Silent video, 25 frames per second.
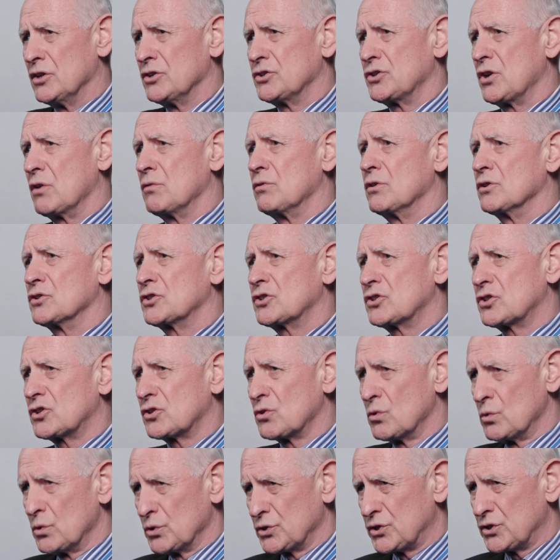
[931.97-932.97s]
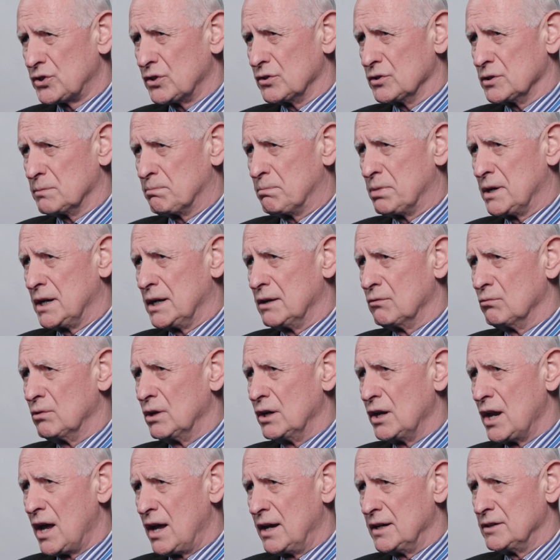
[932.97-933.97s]
So the sources being
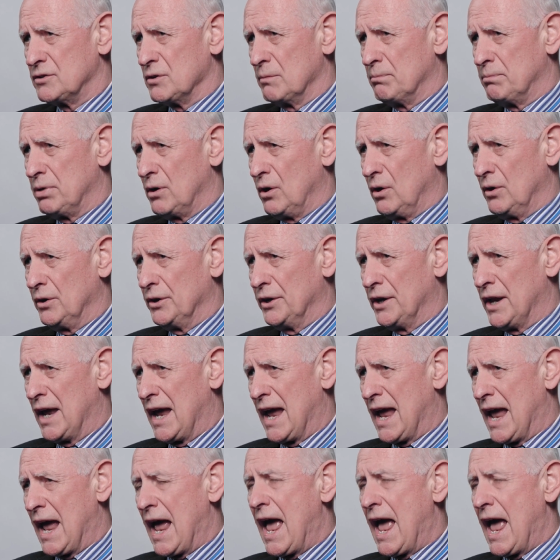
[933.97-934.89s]
relied upon